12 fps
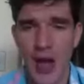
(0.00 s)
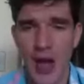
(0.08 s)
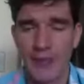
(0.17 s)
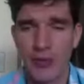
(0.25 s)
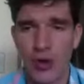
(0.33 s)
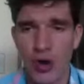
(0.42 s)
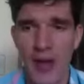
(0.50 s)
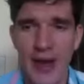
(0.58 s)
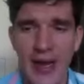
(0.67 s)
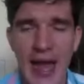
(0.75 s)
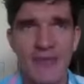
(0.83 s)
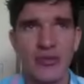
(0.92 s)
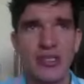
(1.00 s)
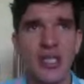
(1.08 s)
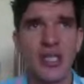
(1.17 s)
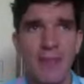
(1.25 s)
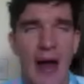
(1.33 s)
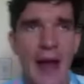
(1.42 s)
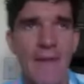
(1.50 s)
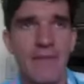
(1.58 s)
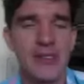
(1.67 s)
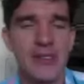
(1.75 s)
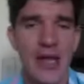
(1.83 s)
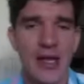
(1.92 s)
uh, quarterback. I haven't really done
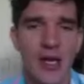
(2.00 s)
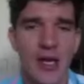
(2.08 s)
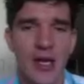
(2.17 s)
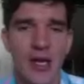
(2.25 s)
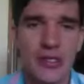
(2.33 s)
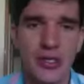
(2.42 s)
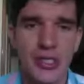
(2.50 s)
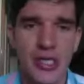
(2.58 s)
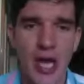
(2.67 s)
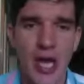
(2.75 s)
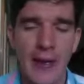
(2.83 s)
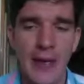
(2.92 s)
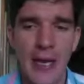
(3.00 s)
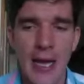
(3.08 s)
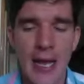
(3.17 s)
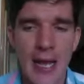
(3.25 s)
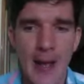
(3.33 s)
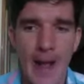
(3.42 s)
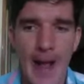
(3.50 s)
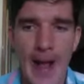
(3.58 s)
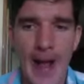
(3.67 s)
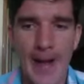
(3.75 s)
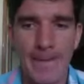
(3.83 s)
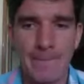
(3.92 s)
my South Carolina research yet.
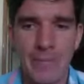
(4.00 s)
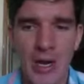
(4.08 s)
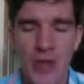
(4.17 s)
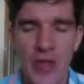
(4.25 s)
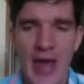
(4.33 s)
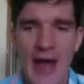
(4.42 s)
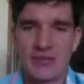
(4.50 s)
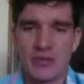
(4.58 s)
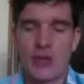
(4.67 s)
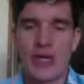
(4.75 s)
Um, I know they have some